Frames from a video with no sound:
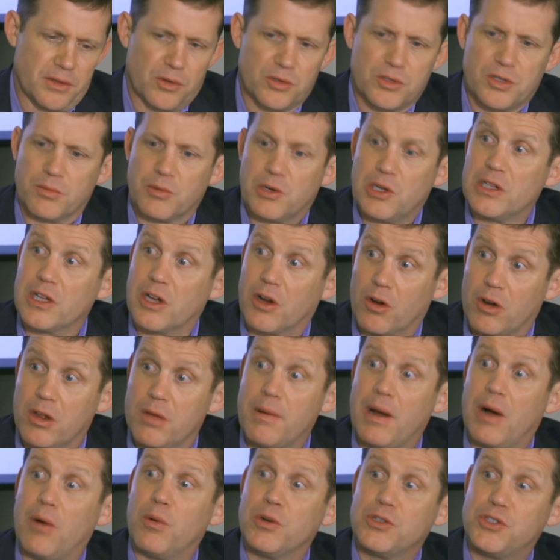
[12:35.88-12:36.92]
There's some clarity
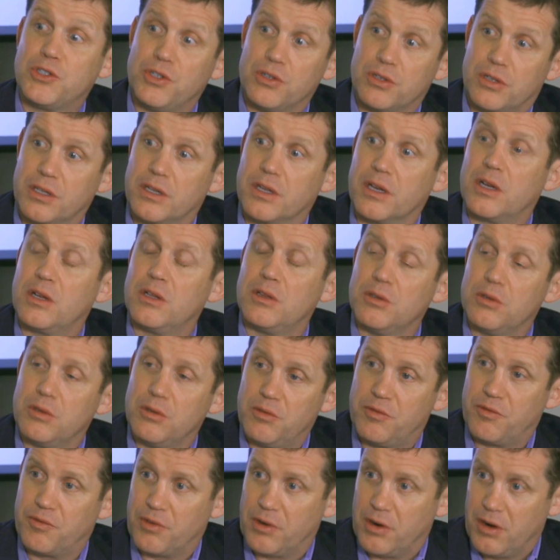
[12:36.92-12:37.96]
about what you can
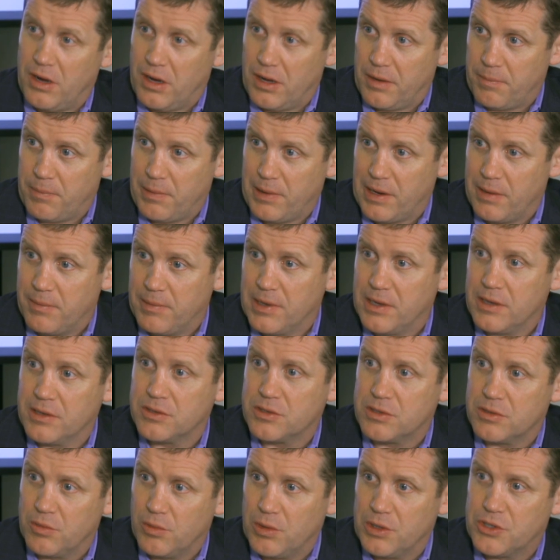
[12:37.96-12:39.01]
include for non-payment
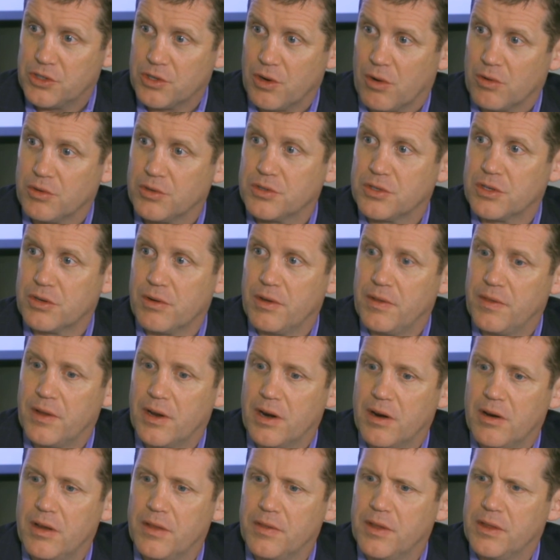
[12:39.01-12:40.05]
as to what charges are in
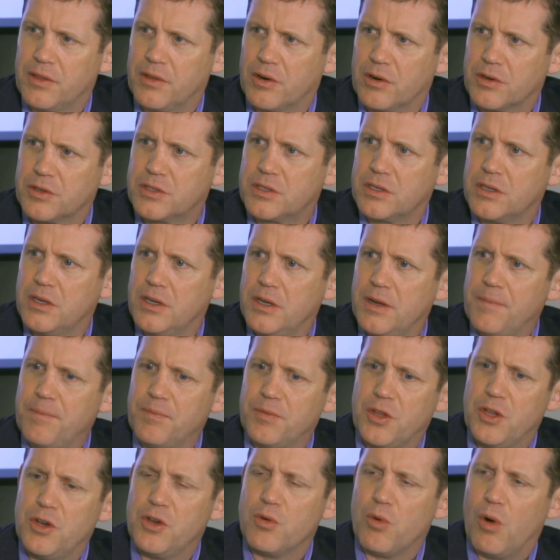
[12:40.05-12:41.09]
there. And then there's
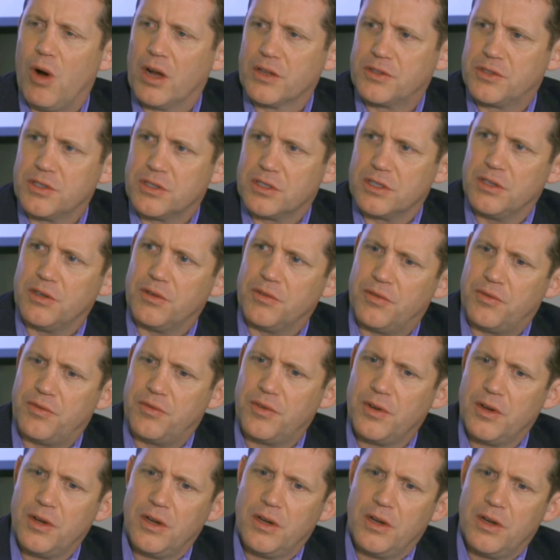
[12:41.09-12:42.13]
the nuances of,
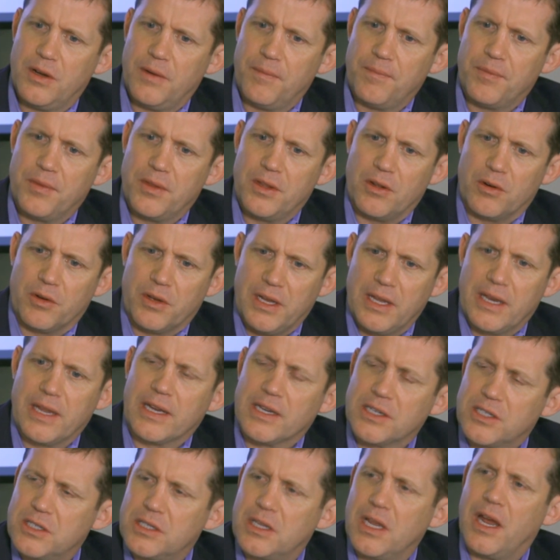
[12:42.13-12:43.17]
getting
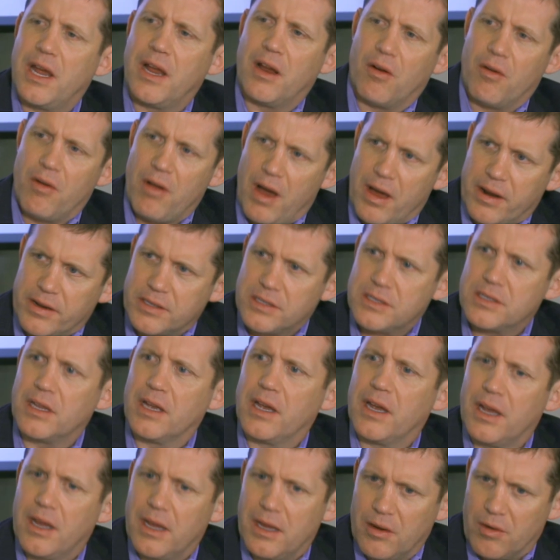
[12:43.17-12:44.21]
a stay or not a
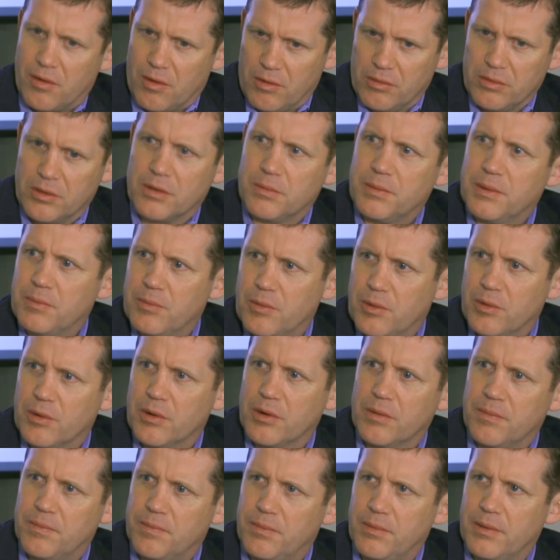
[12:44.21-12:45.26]
stay, or a little bit more,